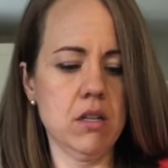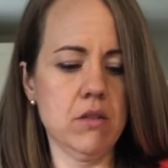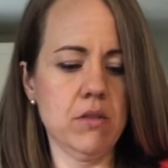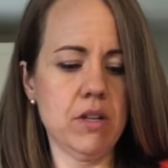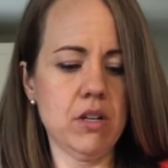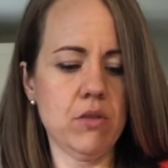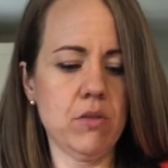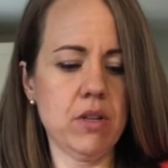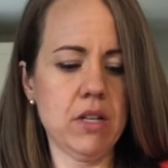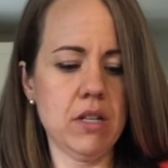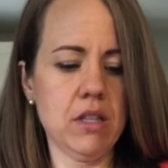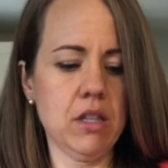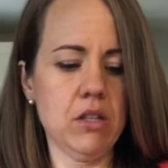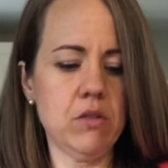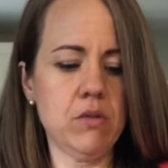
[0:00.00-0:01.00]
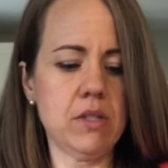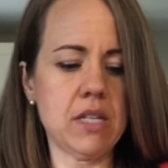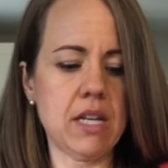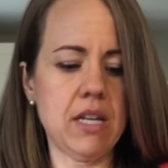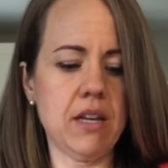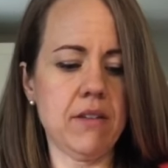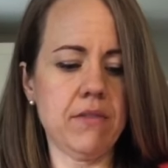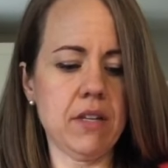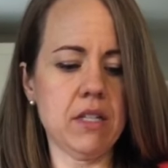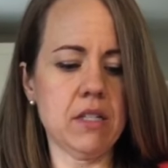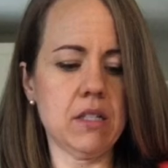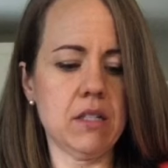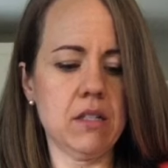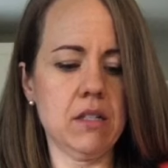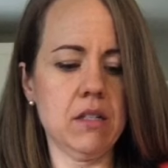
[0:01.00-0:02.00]
Don't want to lose any of it.
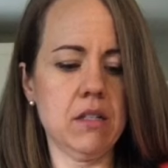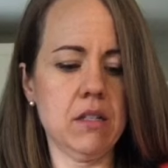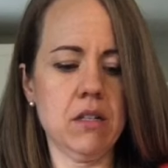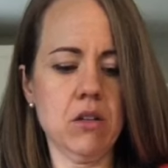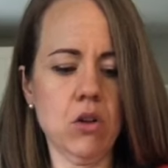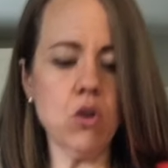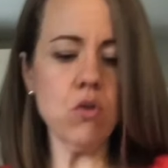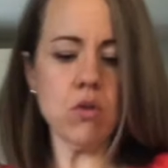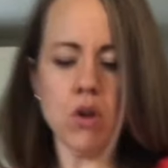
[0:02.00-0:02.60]
Oh,